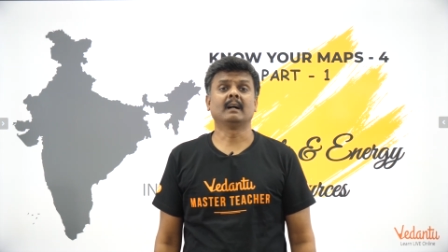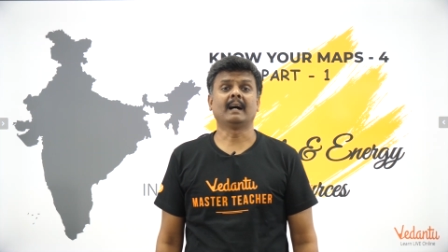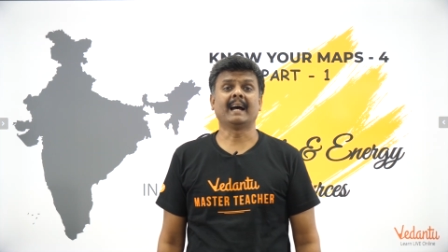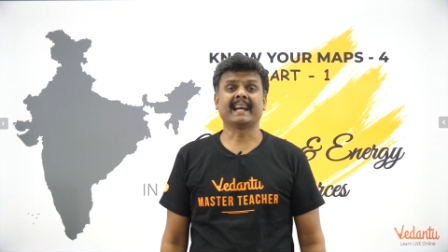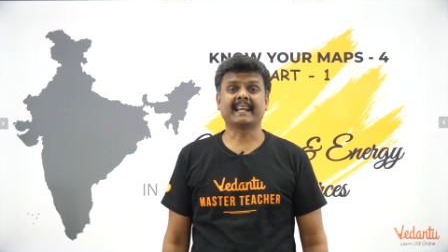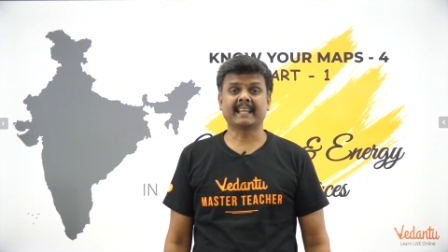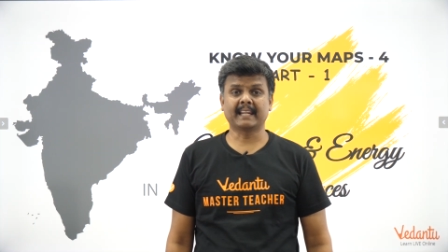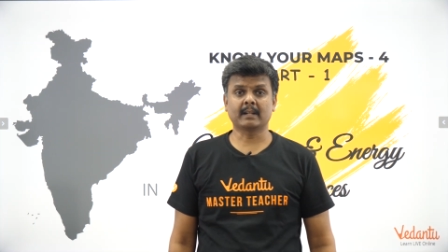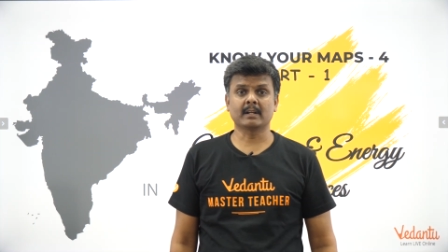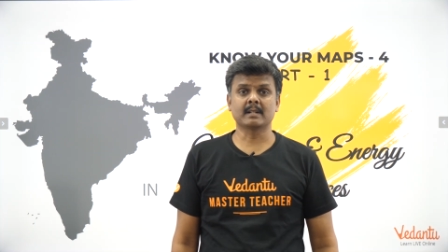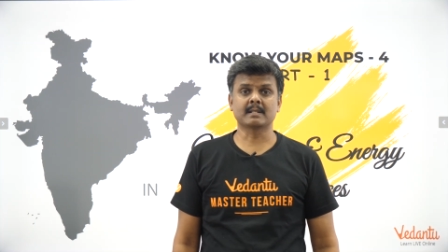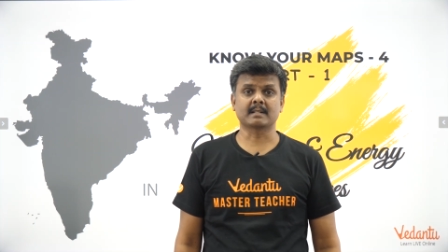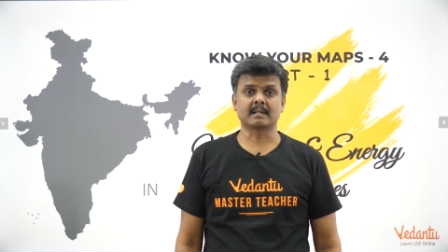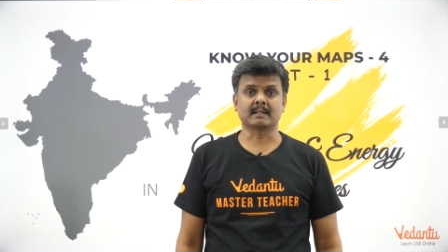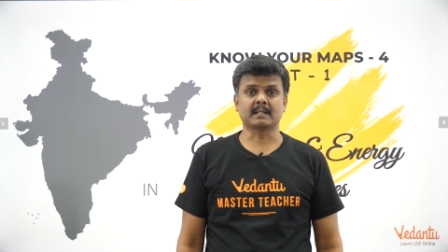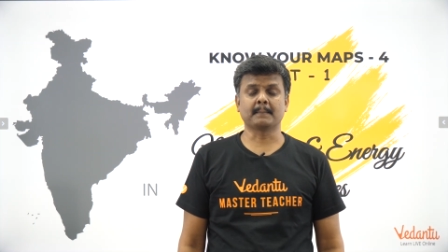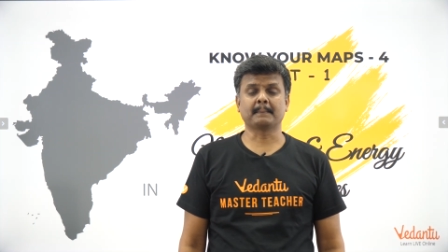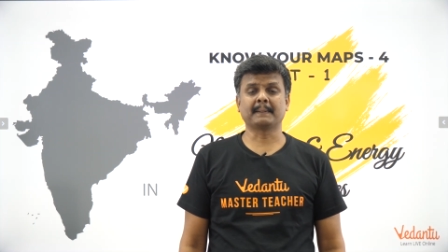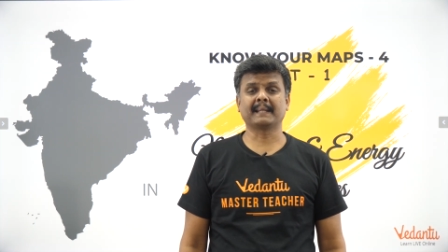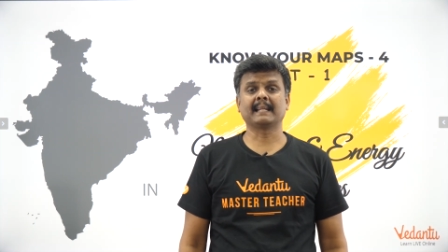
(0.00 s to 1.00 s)

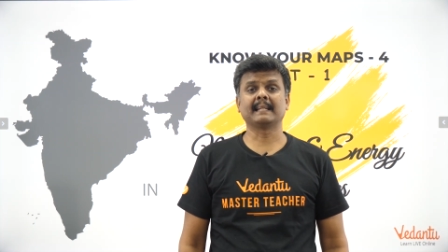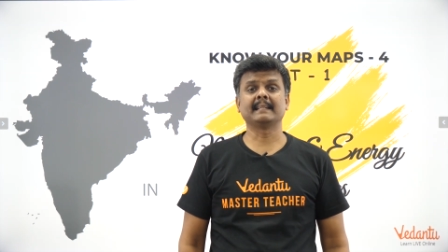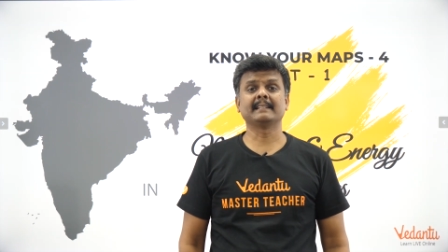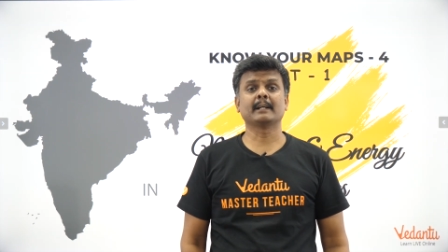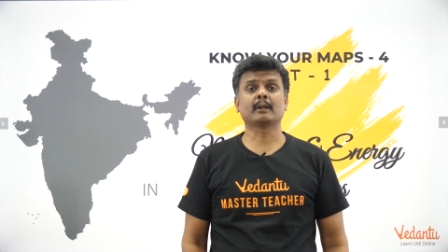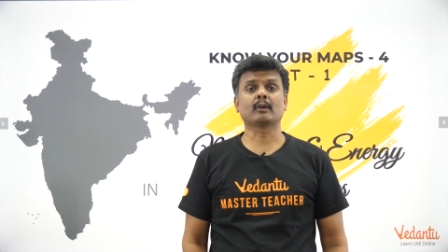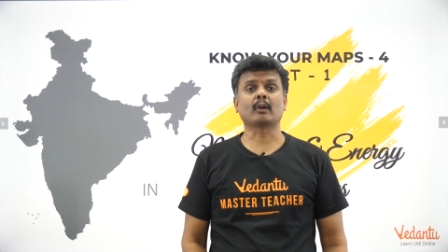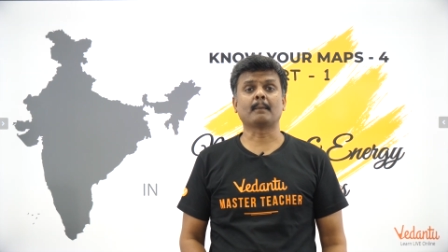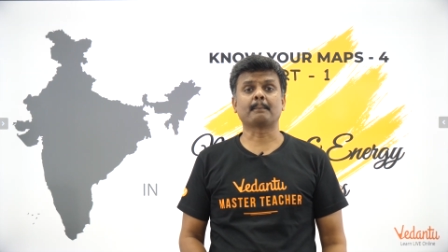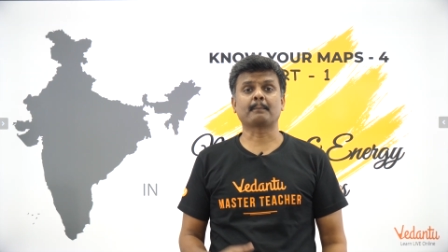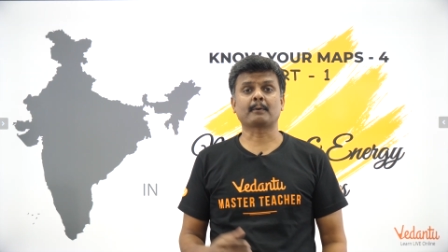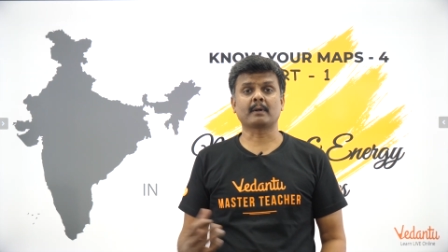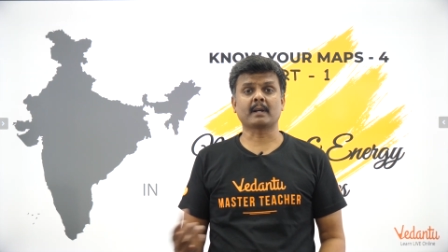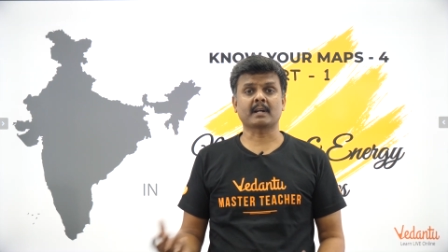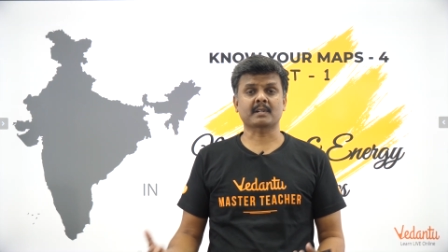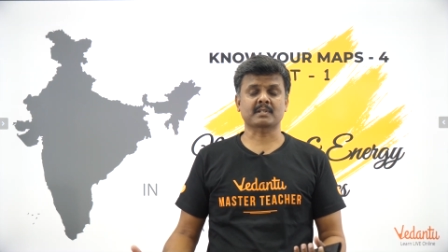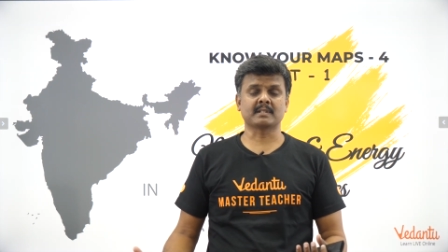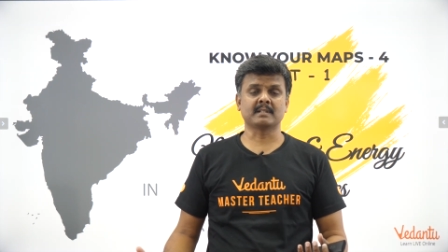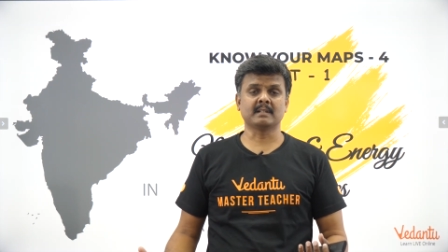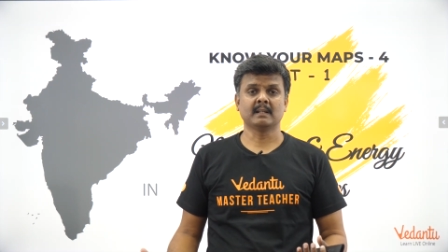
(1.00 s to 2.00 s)
agriculture, typically the crop
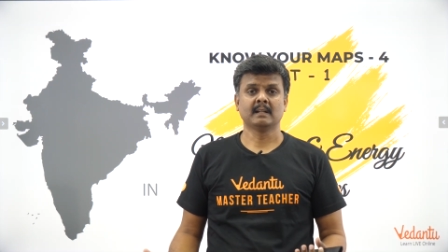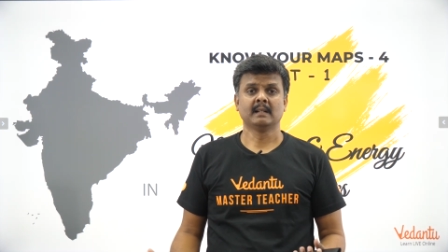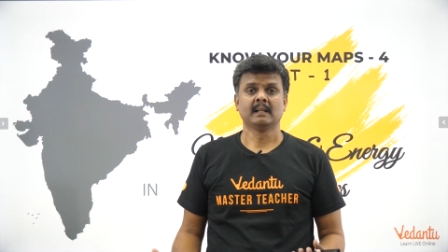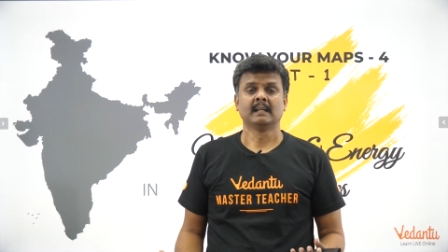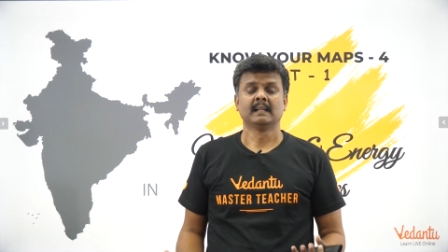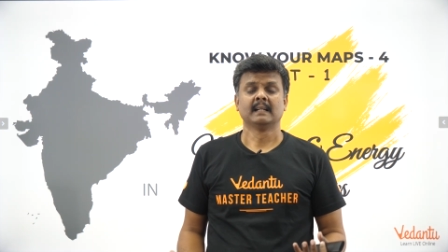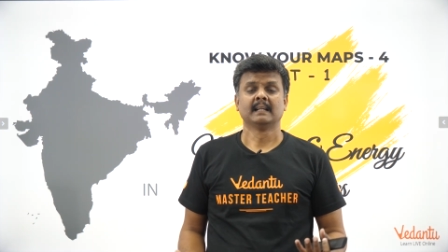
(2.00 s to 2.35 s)
production,